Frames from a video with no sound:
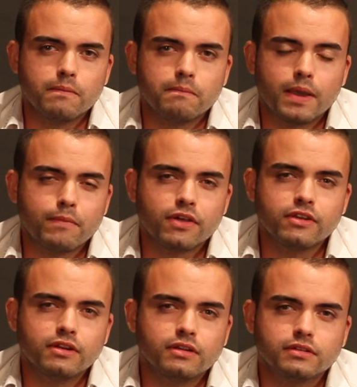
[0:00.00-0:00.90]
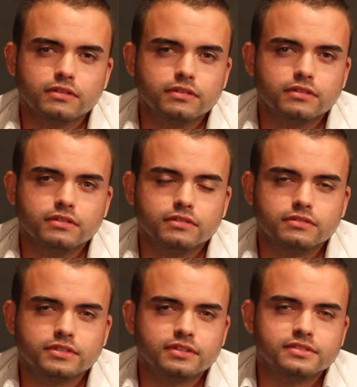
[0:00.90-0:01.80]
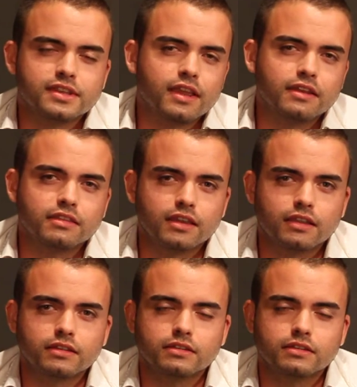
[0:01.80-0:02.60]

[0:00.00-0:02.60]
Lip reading: My mother didn't say anything.